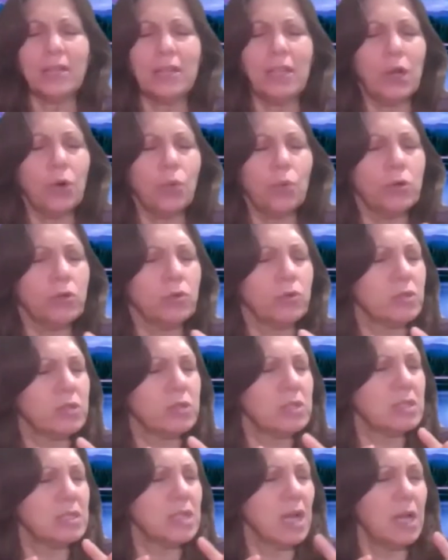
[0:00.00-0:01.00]
There were
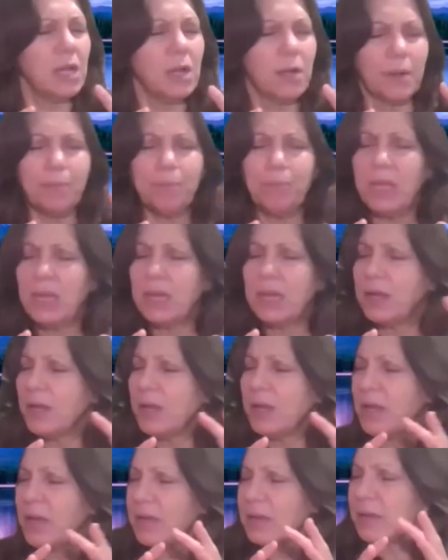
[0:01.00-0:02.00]
some
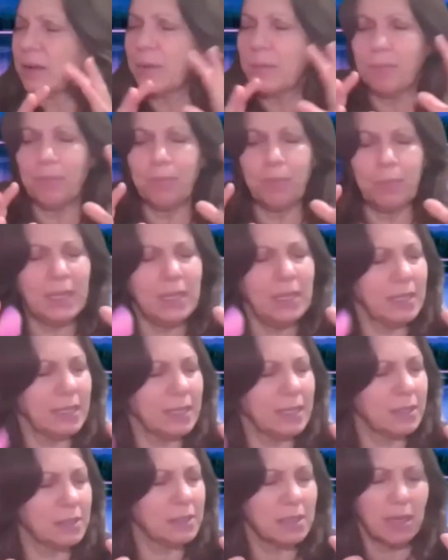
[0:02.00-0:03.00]

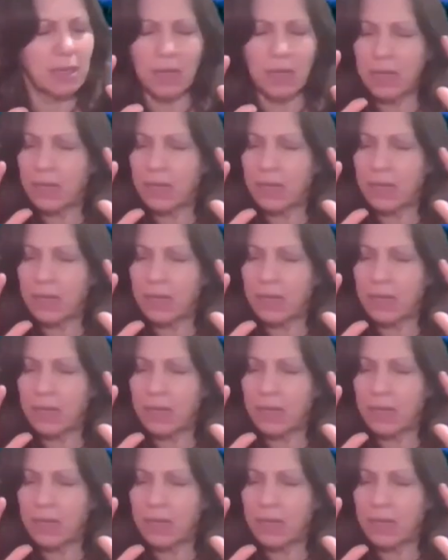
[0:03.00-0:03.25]
beings